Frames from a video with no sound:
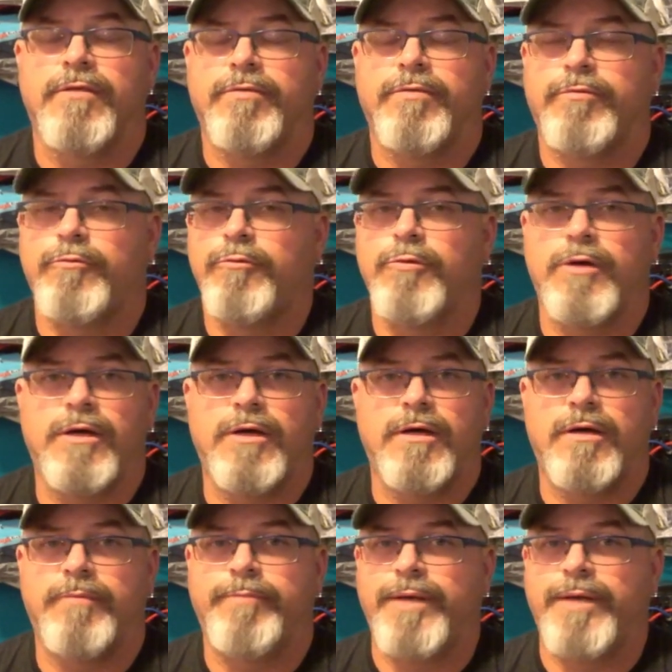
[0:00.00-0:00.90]
threw
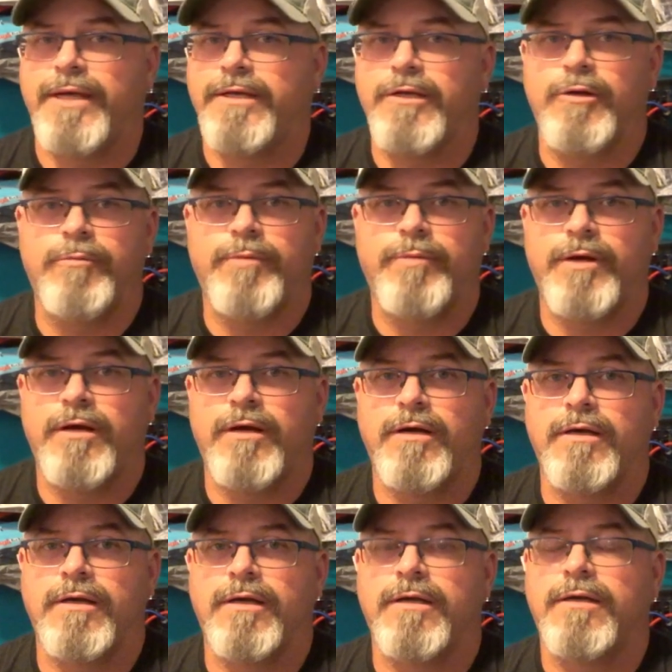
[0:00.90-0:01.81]
a bandito
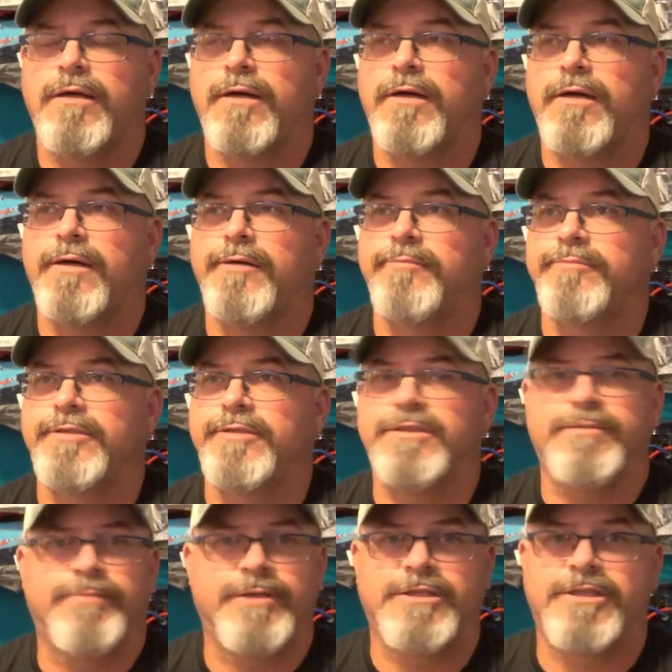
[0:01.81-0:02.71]
bug,
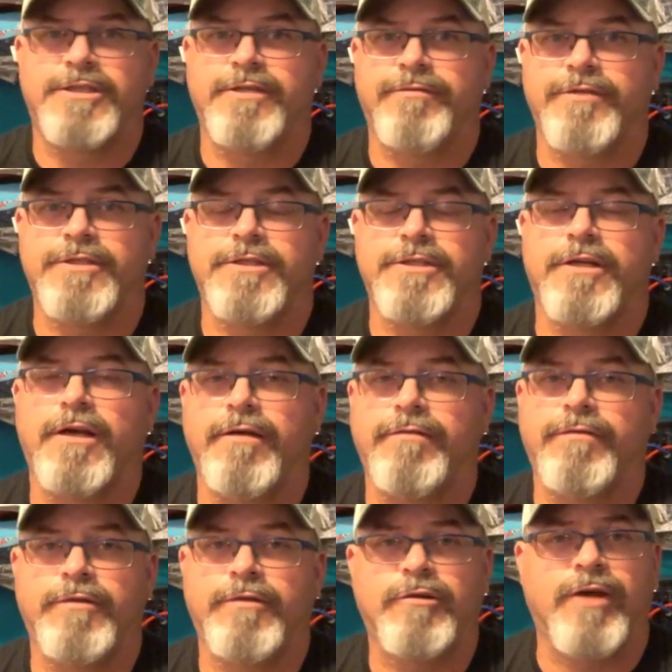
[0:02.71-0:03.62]
just a bunch of different
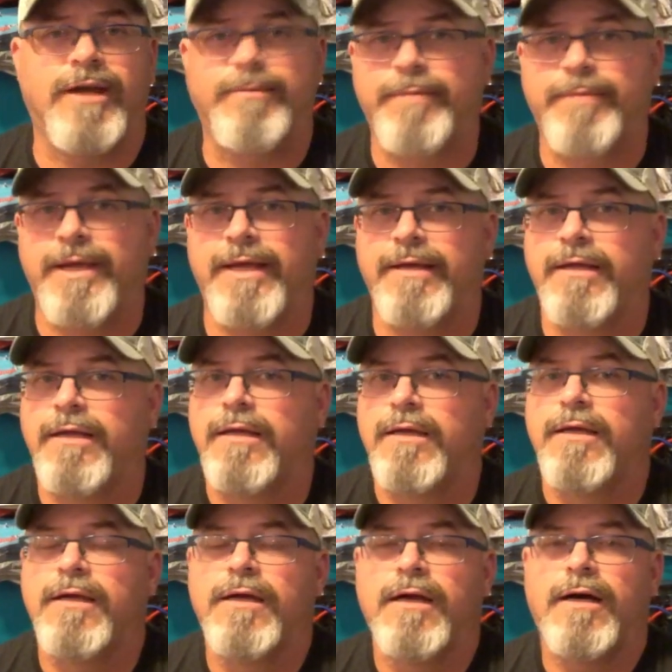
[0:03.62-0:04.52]
stuff, crankbait.
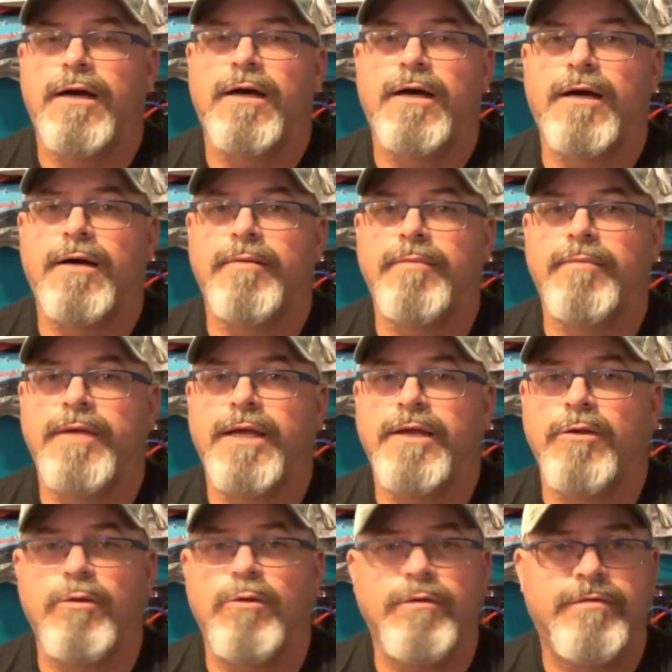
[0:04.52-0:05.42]
And
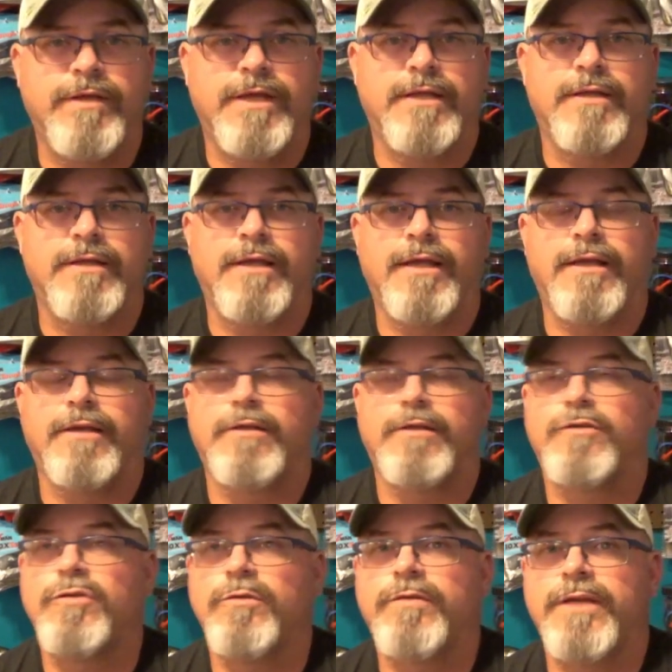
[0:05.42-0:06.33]
the only thing that,
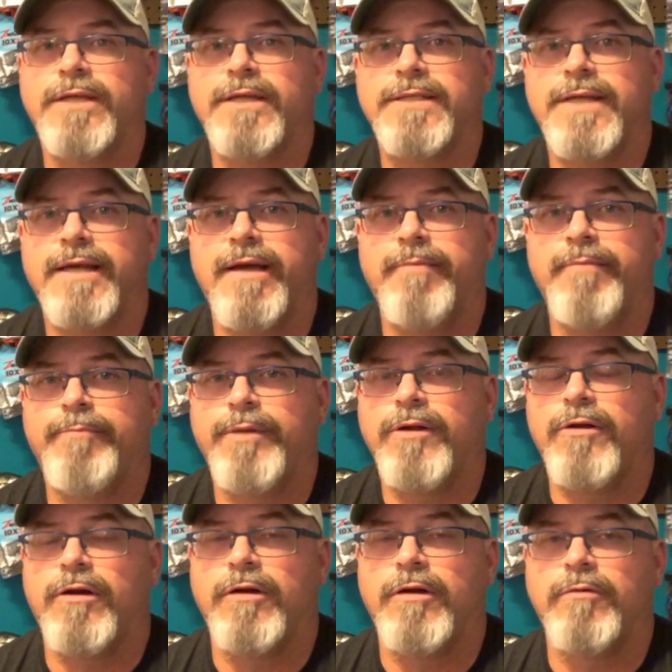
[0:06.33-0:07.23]
2 things I got bit
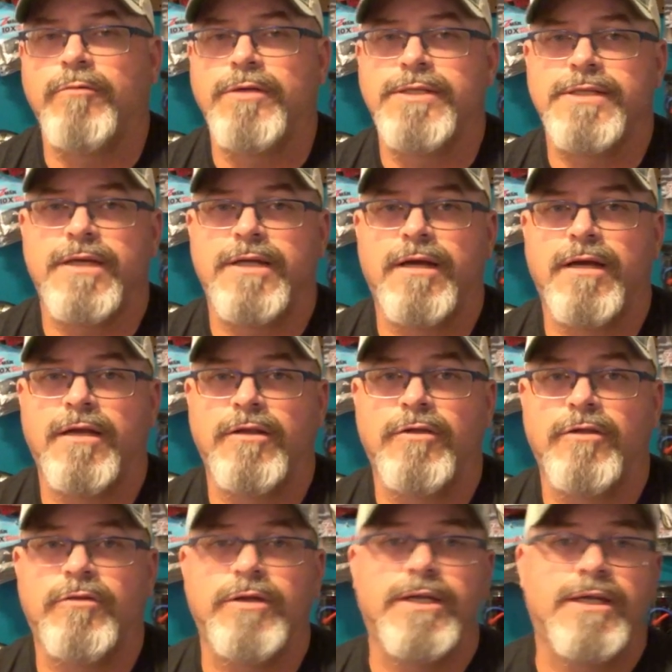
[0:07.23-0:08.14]
on was a
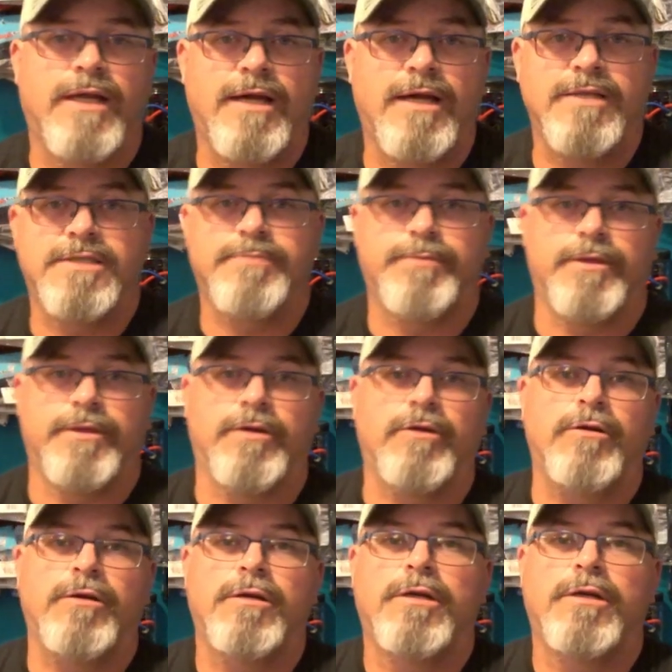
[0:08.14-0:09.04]
little inline
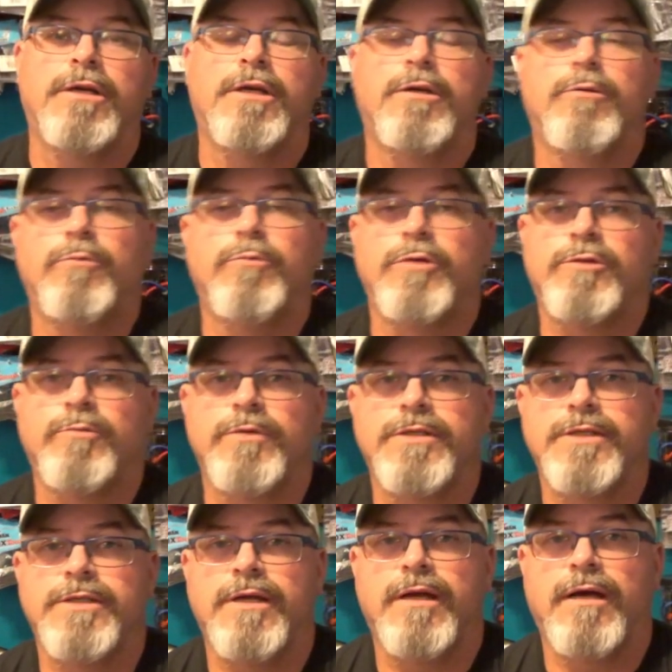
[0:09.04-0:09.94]
spinner, which was